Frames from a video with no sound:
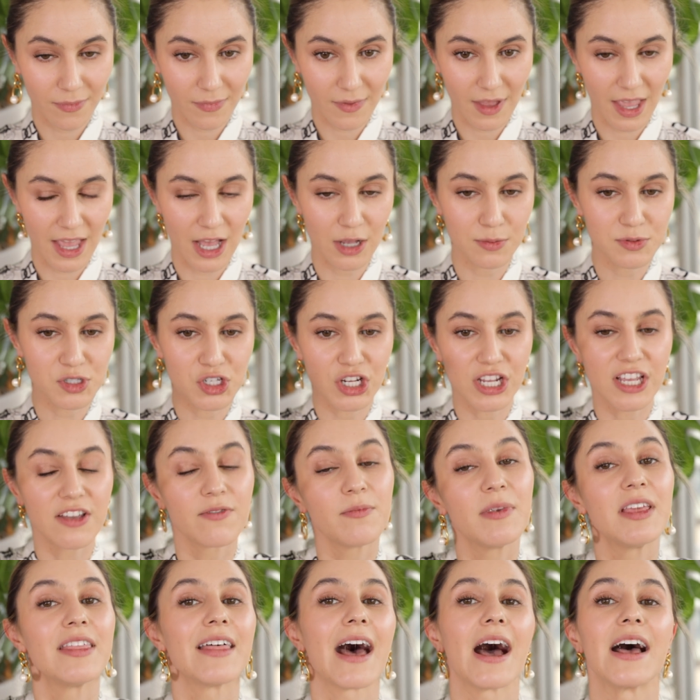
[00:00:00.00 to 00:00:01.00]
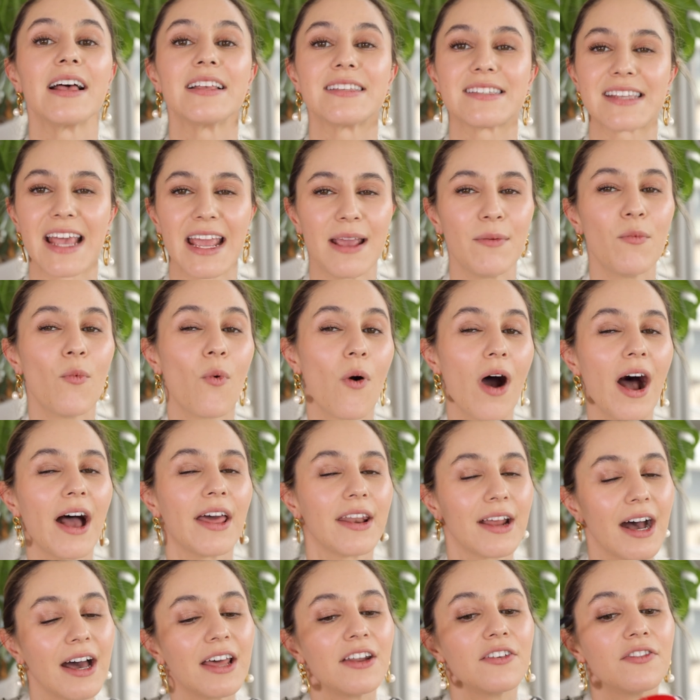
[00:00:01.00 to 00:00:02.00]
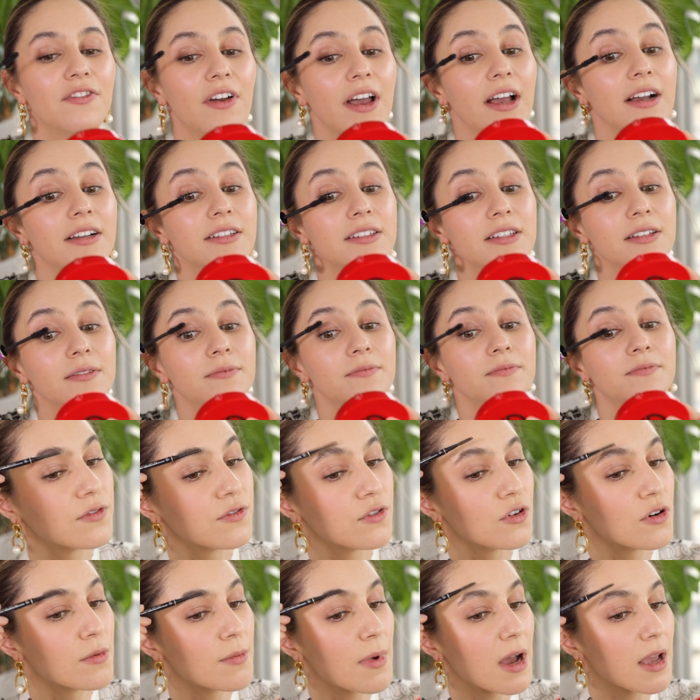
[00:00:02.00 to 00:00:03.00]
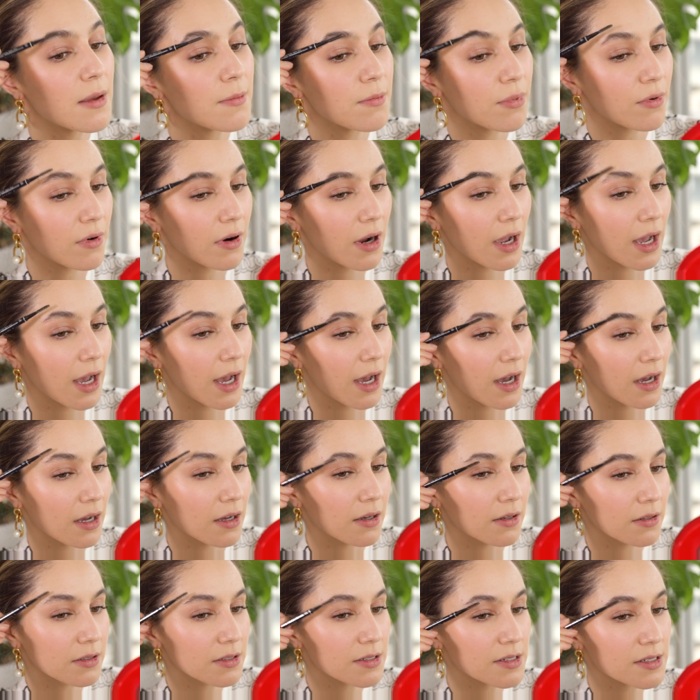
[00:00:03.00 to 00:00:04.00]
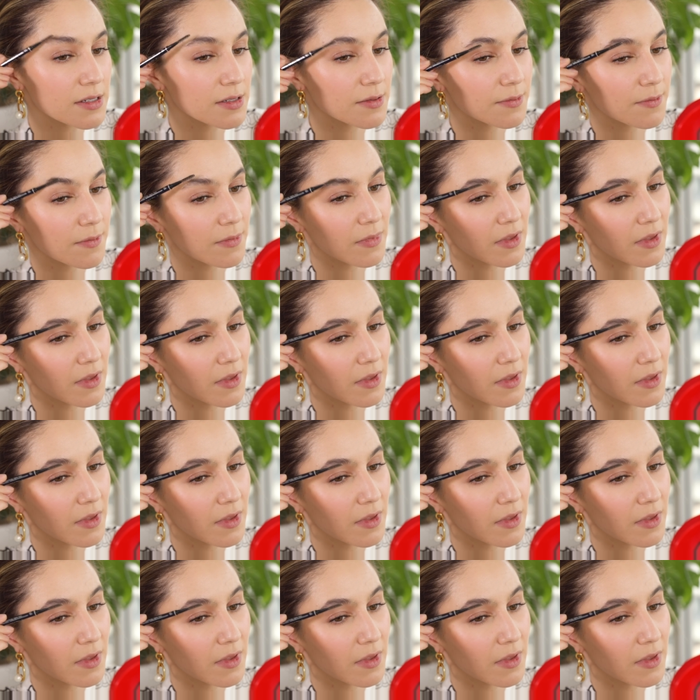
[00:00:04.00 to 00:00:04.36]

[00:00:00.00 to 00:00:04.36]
helps to give me that same wide-eyed effect. For my brows,